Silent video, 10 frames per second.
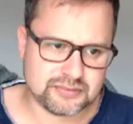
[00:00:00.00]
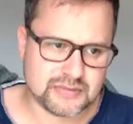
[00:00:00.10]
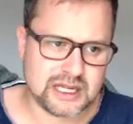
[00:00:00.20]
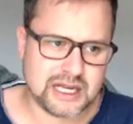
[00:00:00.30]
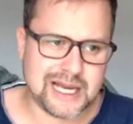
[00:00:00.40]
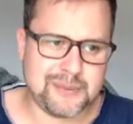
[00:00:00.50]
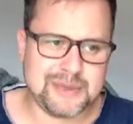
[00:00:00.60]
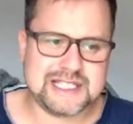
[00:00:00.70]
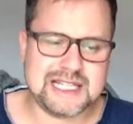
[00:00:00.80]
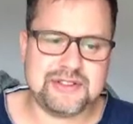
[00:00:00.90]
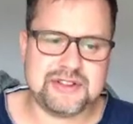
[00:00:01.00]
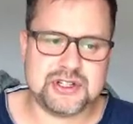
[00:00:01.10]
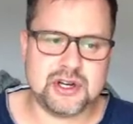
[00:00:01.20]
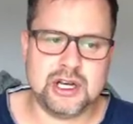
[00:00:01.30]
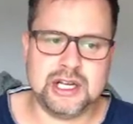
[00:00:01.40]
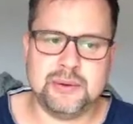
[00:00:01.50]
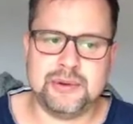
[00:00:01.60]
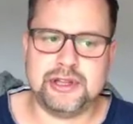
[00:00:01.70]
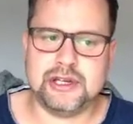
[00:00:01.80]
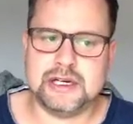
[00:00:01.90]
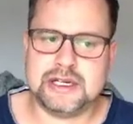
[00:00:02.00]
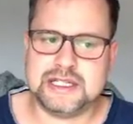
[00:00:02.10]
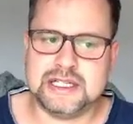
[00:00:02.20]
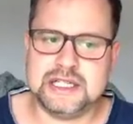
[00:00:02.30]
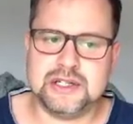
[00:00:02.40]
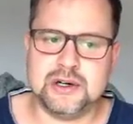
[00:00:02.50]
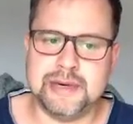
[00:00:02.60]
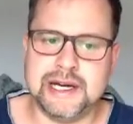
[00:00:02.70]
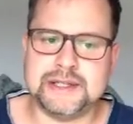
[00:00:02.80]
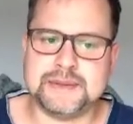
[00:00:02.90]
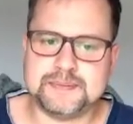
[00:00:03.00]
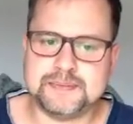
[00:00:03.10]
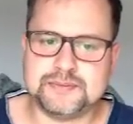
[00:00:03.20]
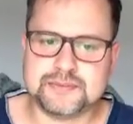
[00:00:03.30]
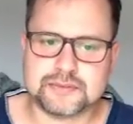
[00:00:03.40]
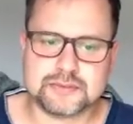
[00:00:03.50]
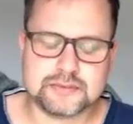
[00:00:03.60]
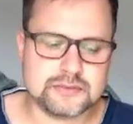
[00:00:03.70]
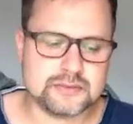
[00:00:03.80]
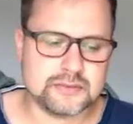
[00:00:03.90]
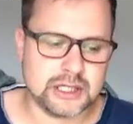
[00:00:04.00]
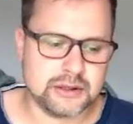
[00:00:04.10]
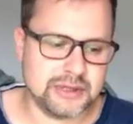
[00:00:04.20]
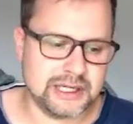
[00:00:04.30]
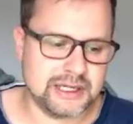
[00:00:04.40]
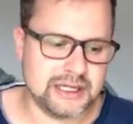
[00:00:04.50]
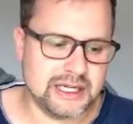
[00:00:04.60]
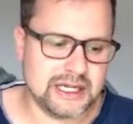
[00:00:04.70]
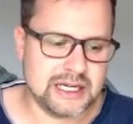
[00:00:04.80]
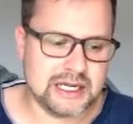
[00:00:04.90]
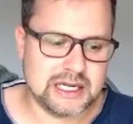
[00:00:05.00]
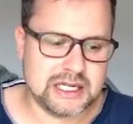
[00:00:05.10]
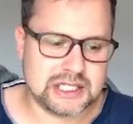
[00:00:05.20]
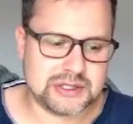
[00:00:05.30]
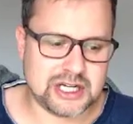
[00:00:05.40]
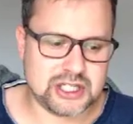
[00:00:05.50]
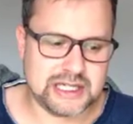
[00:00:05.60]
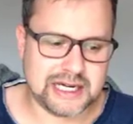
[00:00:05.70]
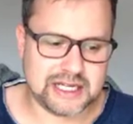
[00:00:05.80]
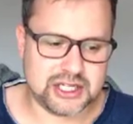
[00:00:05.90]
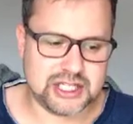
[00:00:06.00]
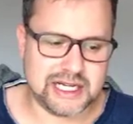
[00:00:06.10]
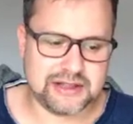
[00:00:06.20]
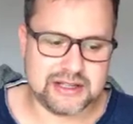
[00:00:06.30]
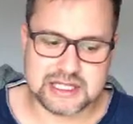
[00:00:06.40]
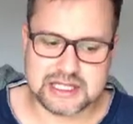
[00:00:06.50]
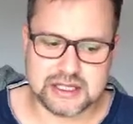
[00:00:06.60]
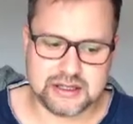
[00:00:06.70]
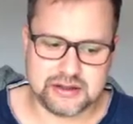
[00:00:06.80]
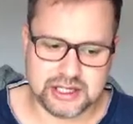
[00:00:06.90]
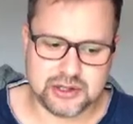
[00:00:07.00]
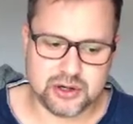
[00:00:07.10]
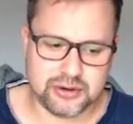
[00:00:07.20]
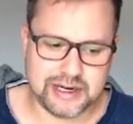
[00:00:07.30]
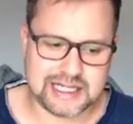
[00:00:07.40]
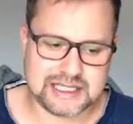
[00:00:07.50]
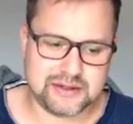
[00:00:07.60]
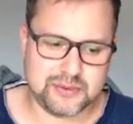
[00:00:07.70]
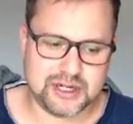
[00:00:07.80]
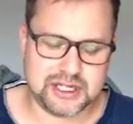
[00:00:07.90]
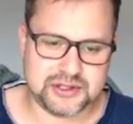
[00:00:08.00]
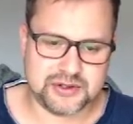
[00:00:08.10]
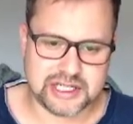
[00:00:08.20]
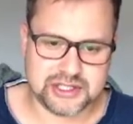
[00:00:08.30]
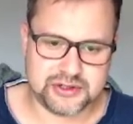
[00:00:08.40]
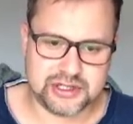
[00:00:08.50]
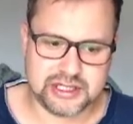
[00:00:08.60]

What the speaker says: And we set this earlier with the cd command. Right. So actually I can check this is the correct working directory.